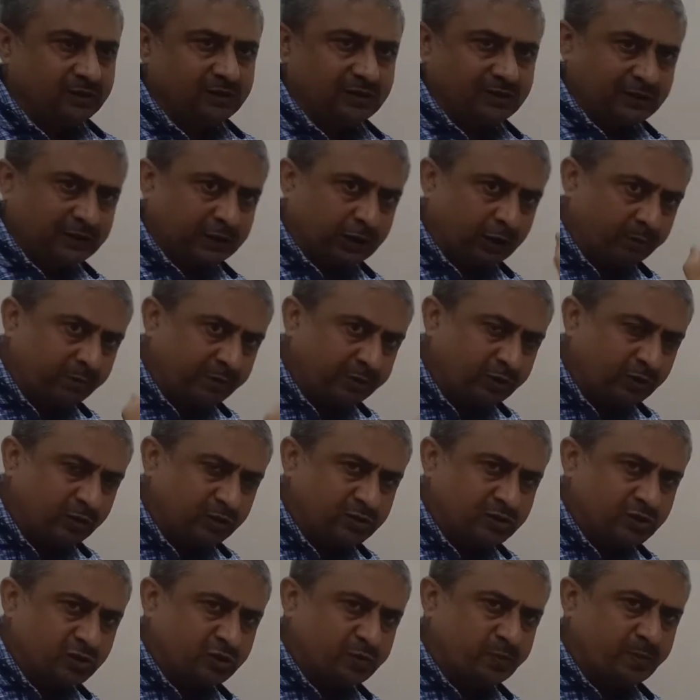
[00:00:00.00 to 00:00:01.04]
government
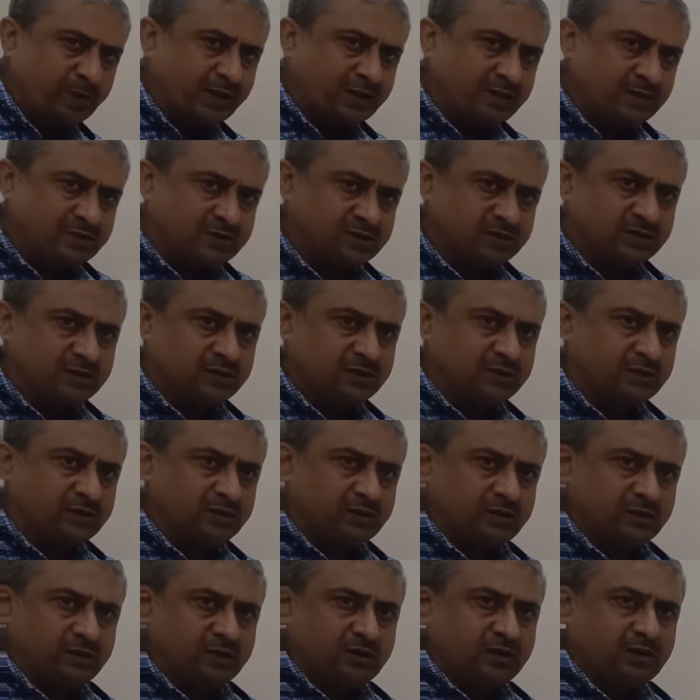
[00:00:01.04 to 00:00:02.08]
also spends,
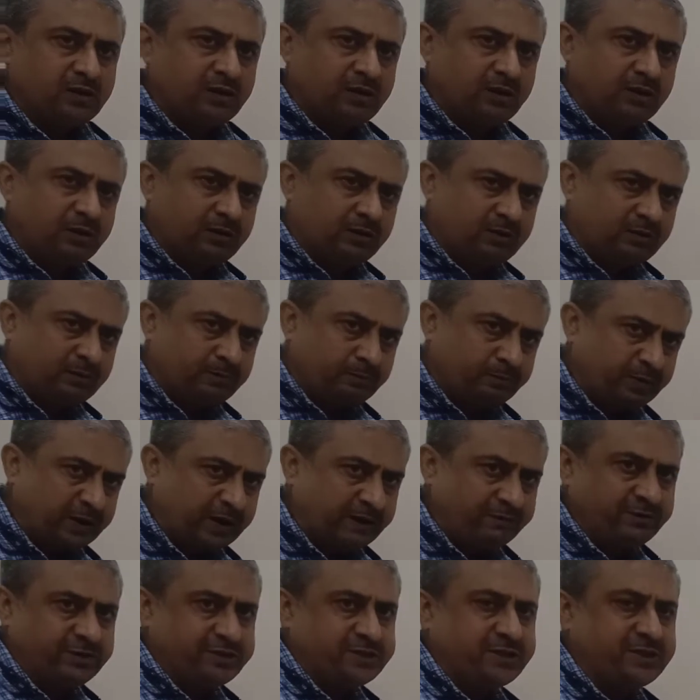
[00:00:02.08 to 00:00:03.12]

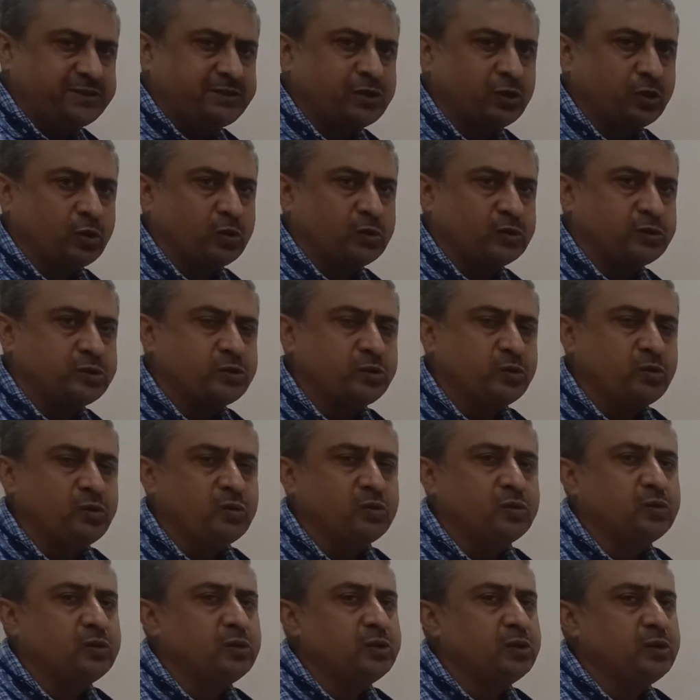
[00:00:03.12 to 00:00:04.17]
private sector
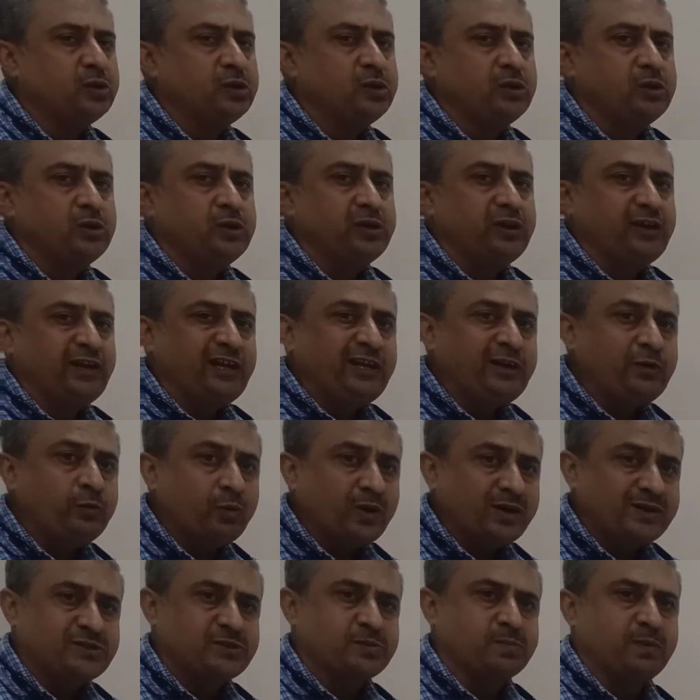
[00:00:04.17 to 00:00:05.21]
also
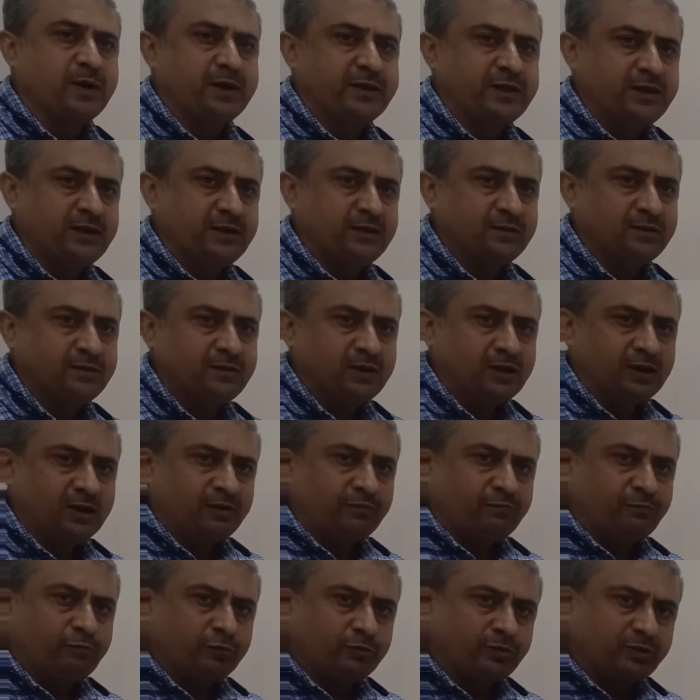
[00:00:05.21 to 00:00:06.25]
invests money.
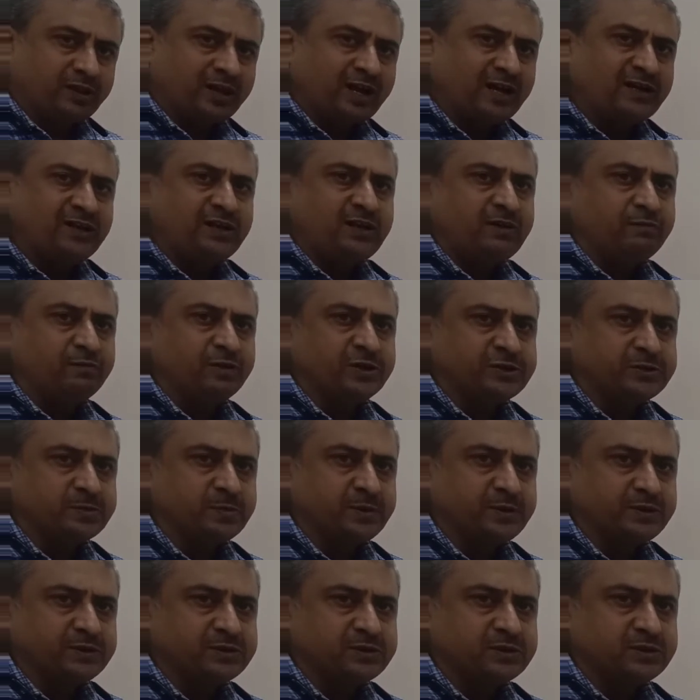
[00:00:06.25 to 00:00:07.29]
For that
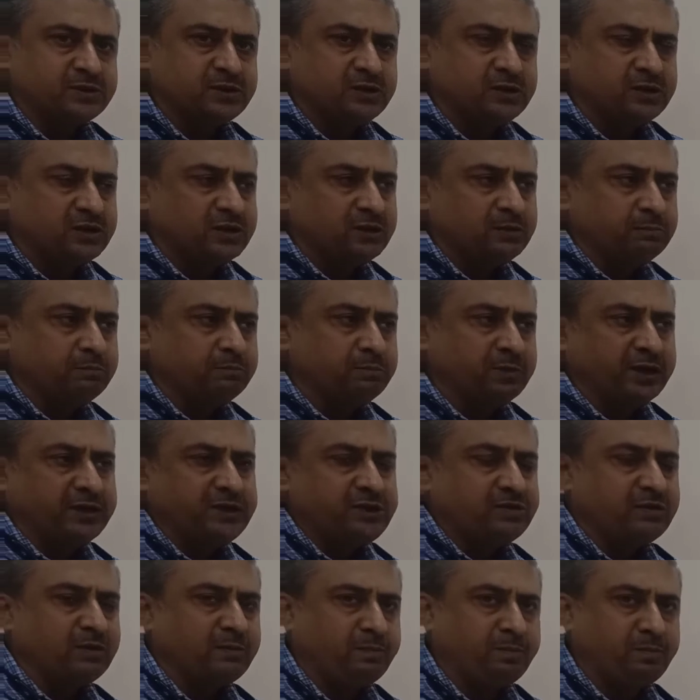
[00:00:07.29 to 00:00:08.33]
investment, money
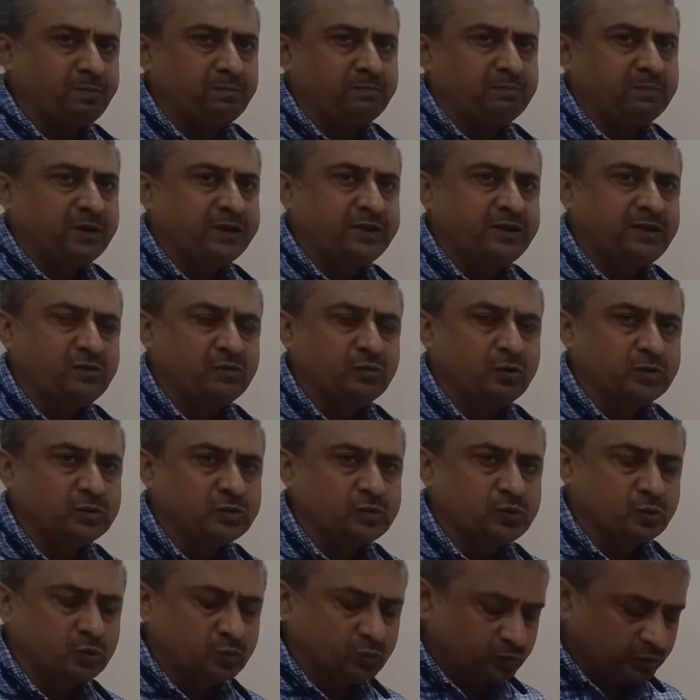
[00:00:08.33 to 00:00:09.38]
is
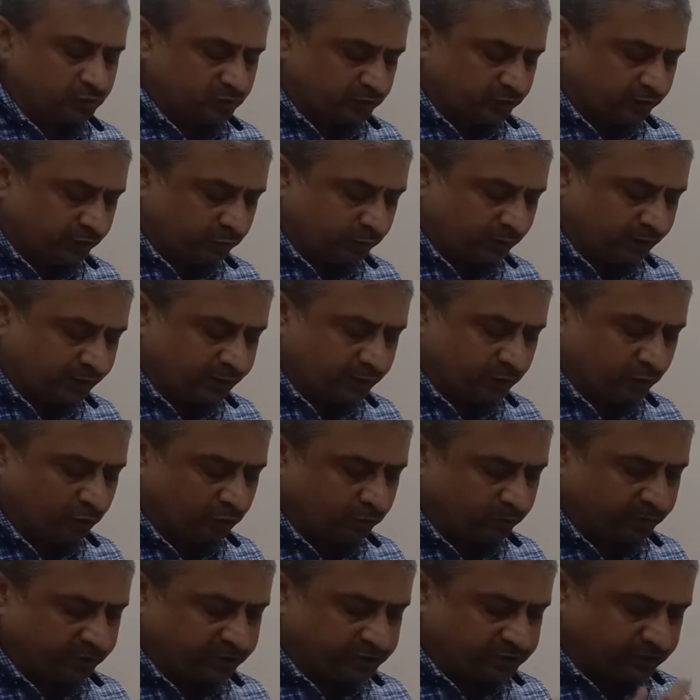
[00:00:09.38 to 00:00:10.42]
also required,
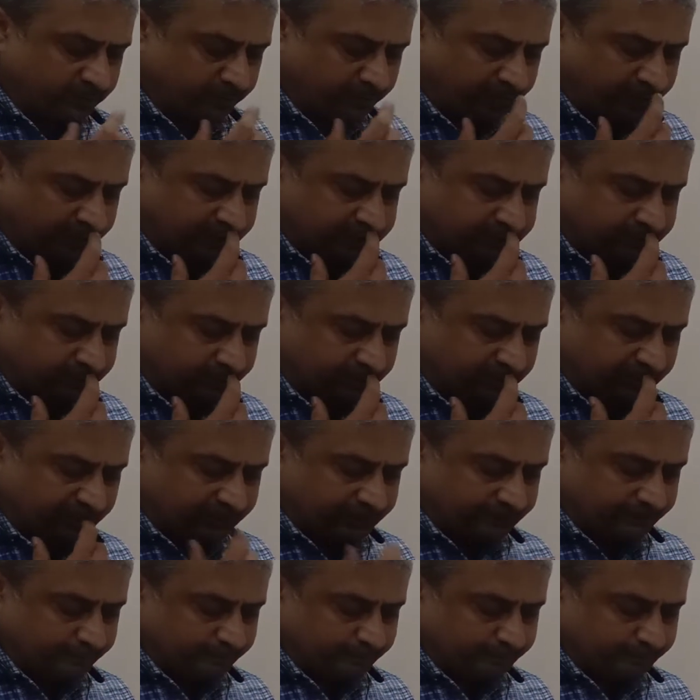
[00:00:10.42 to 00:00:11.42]
or money supply is made.